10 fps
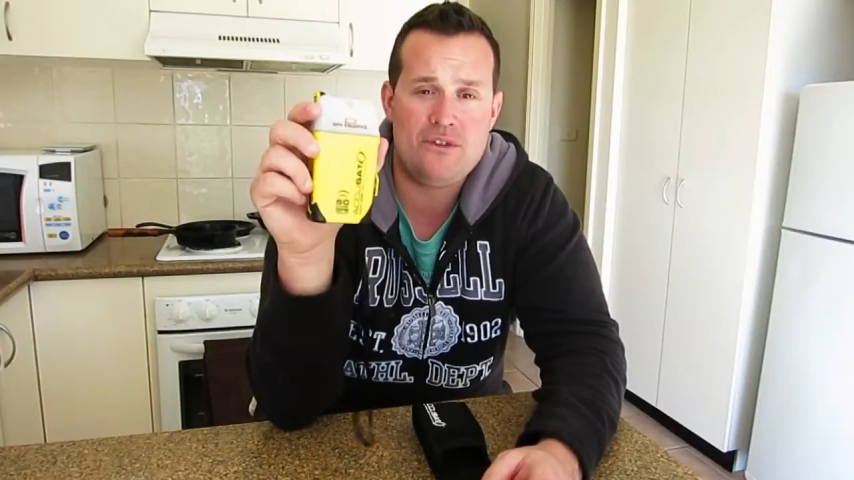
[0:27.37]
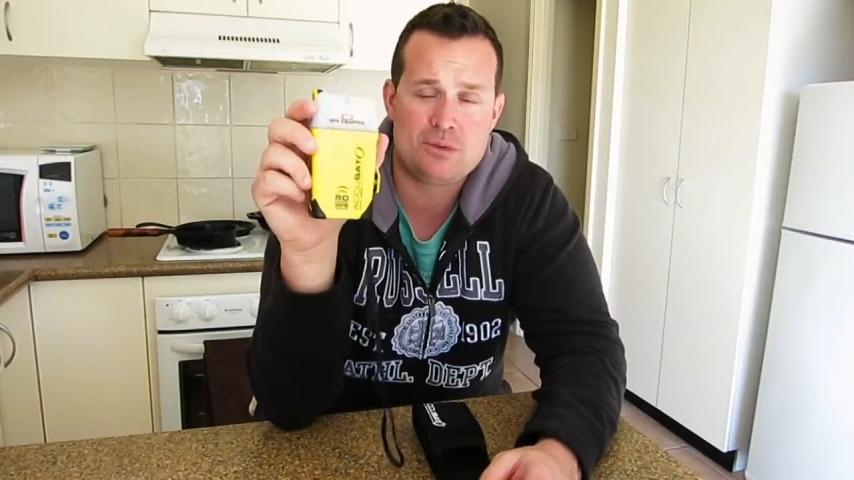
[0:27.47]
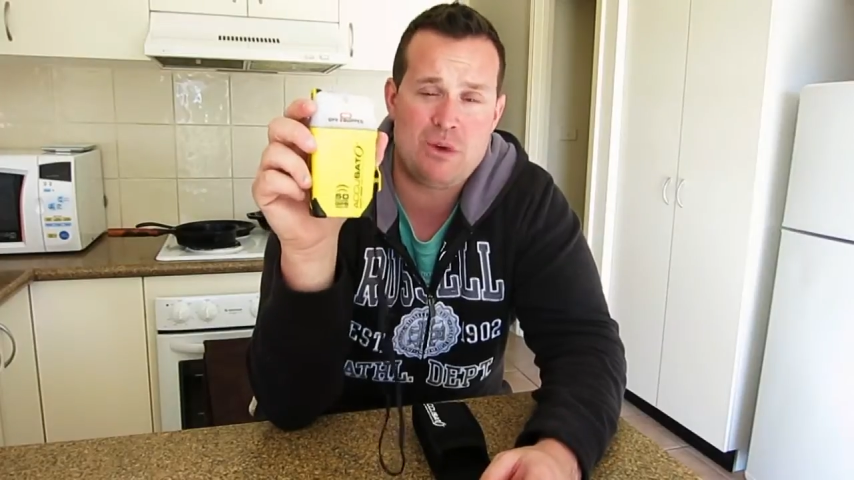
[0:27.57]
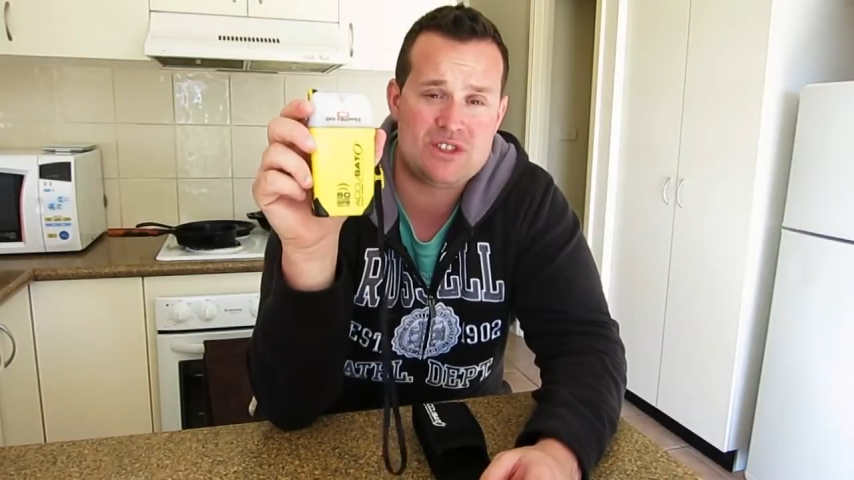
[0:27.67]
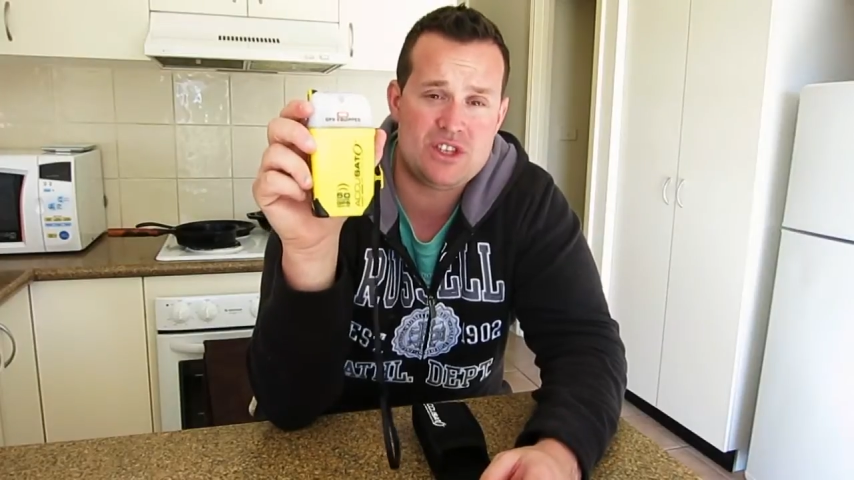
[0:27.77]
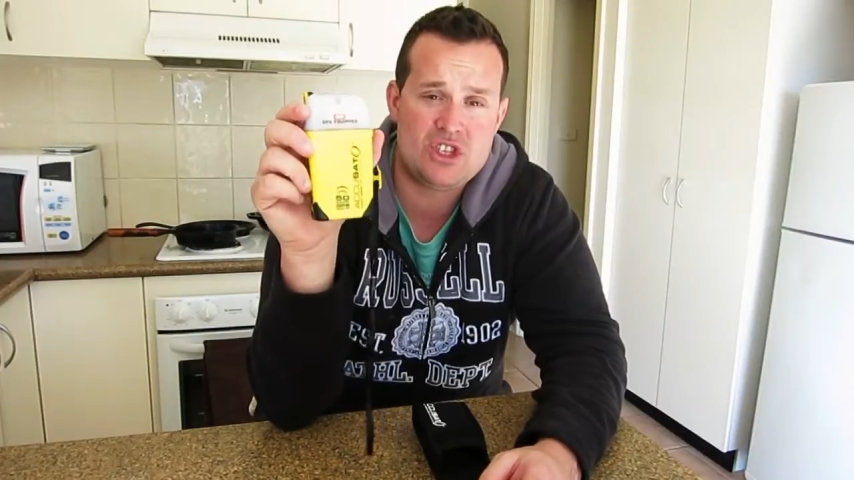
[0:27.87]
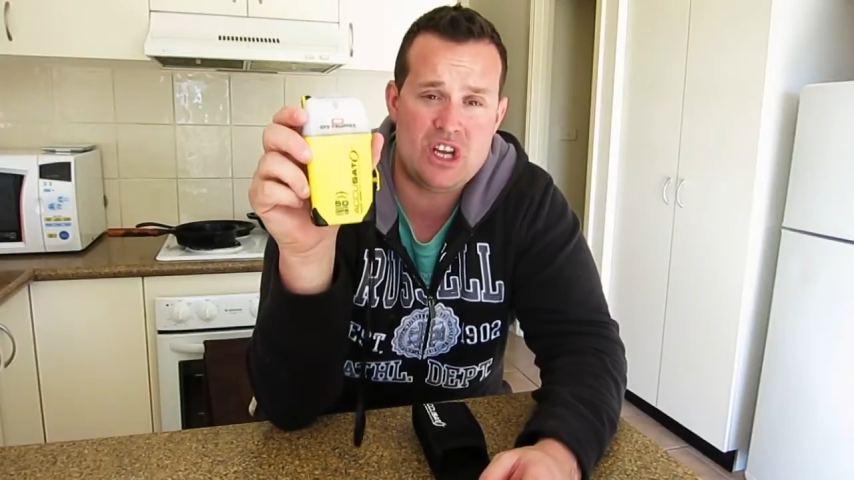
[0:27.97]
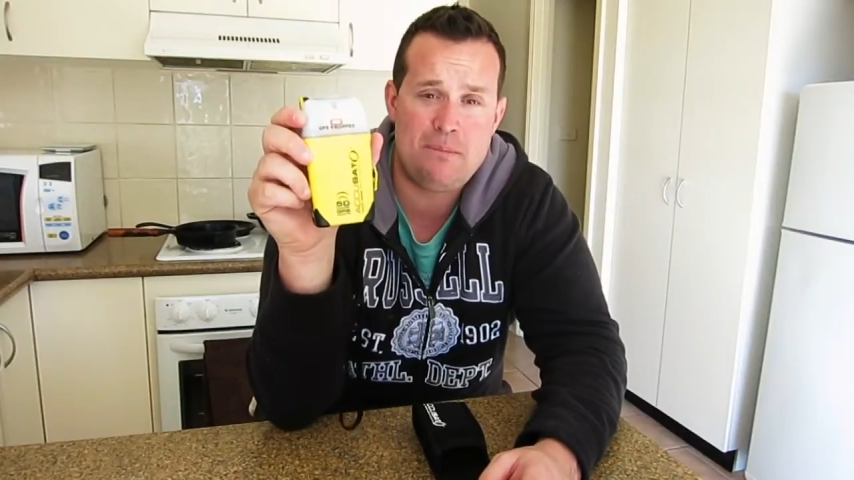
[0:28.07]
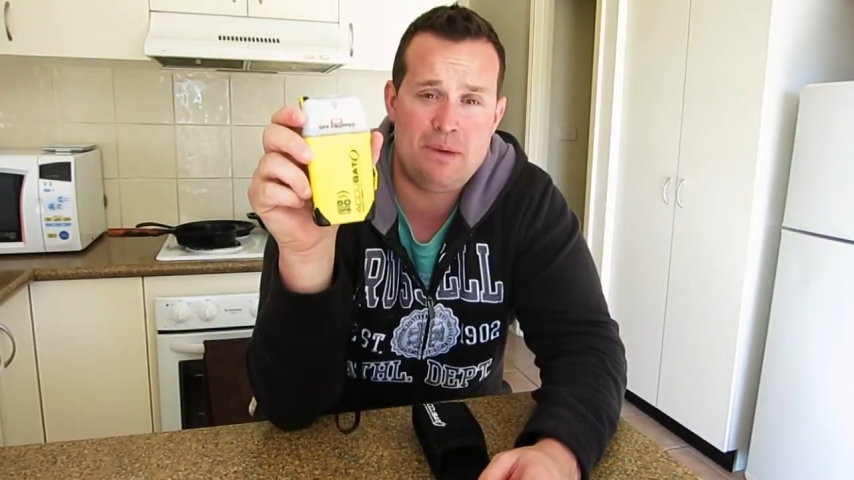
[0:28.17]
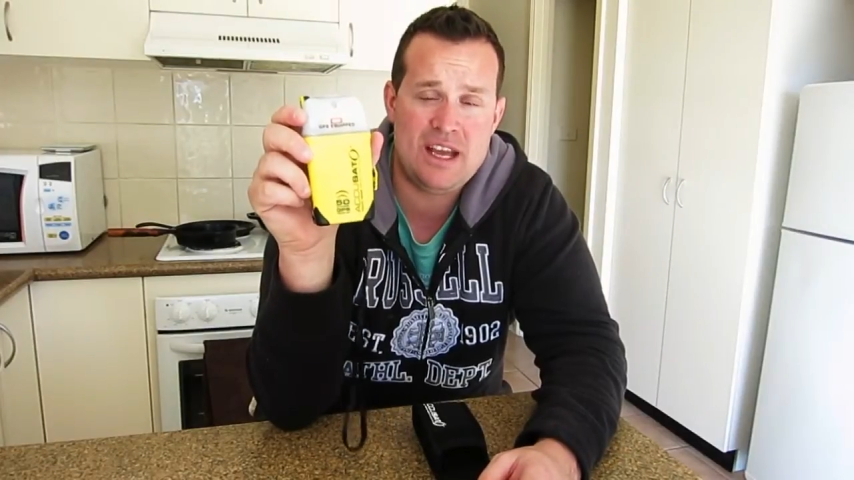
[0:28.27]
This one's the
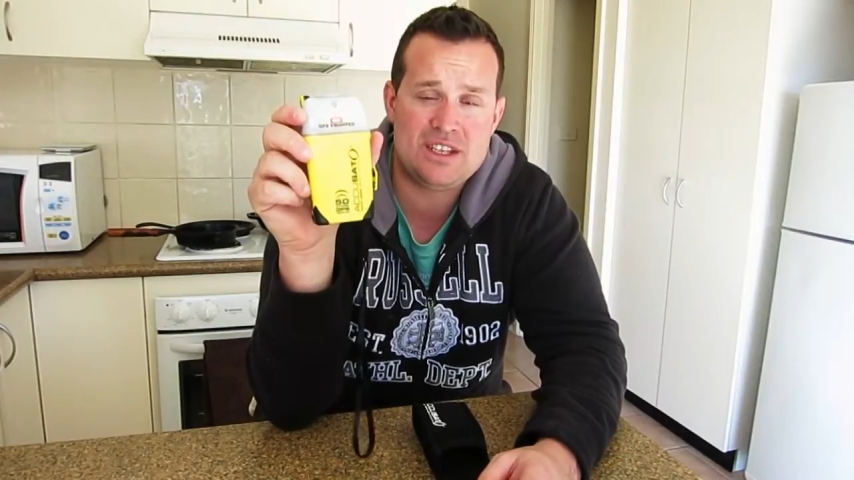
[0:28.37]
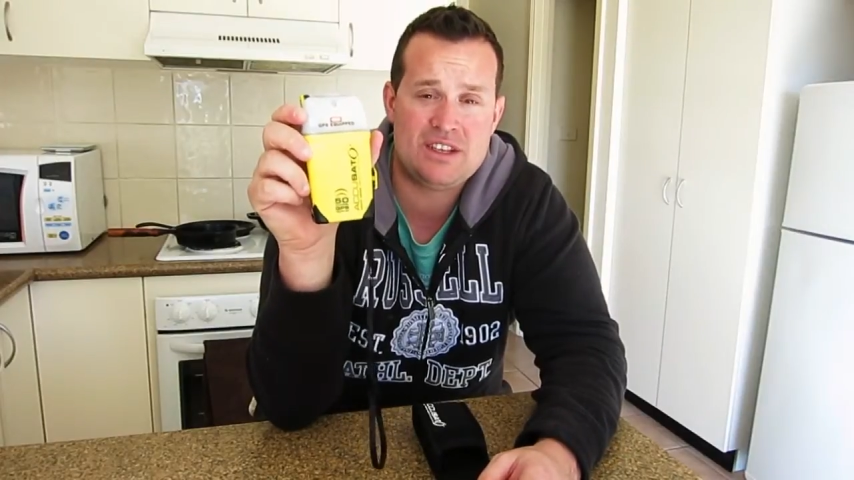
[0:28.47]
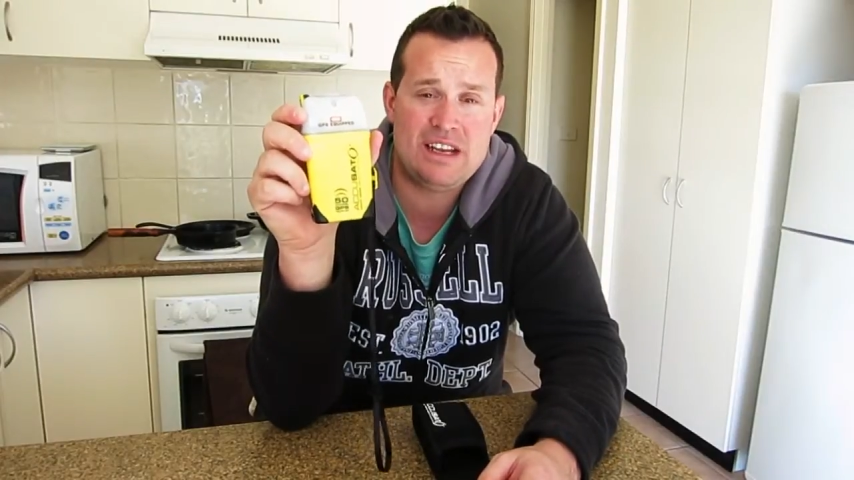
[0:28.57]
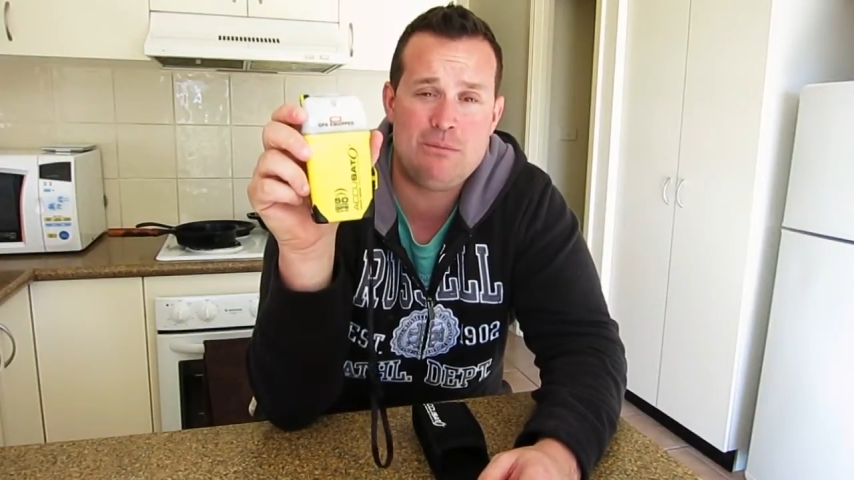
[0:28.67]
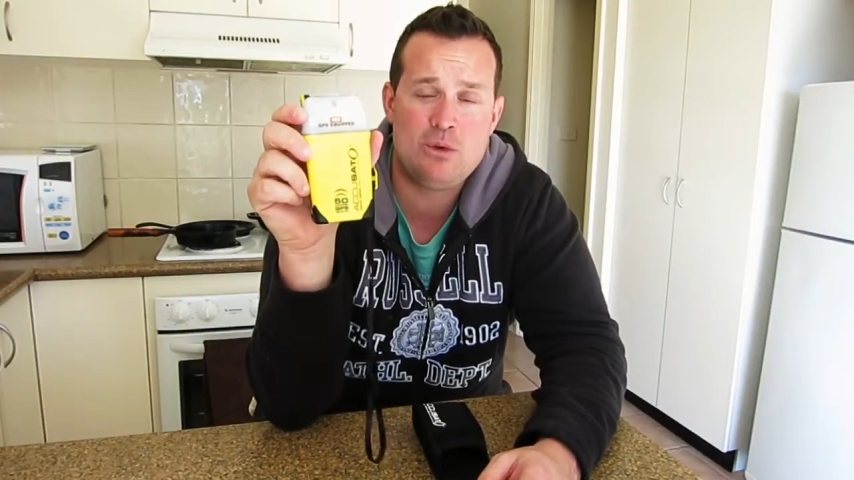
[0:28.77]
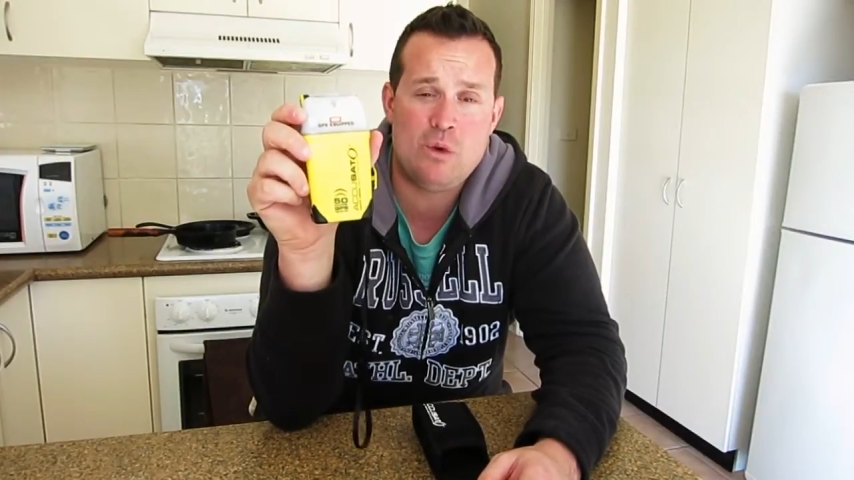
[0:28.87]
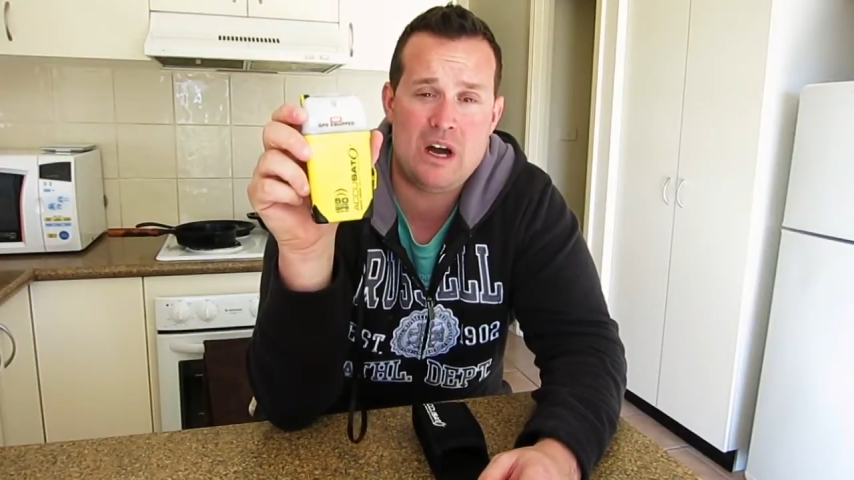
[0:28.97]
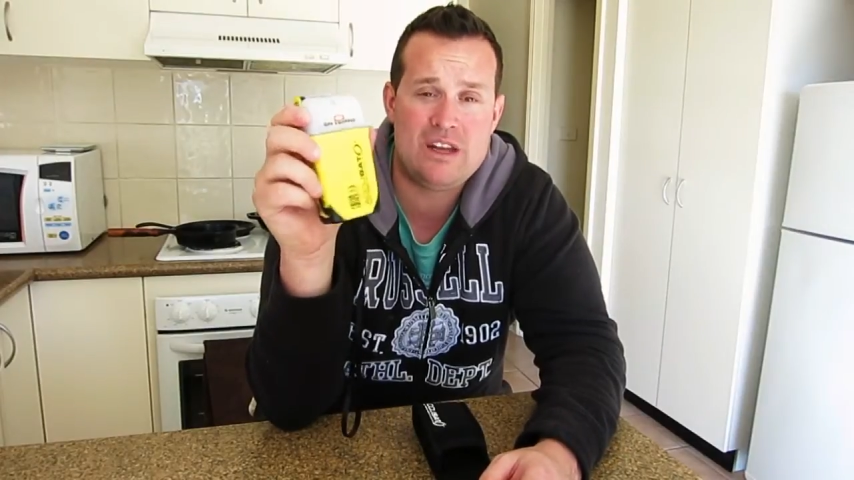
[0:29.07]
GPS enabled one,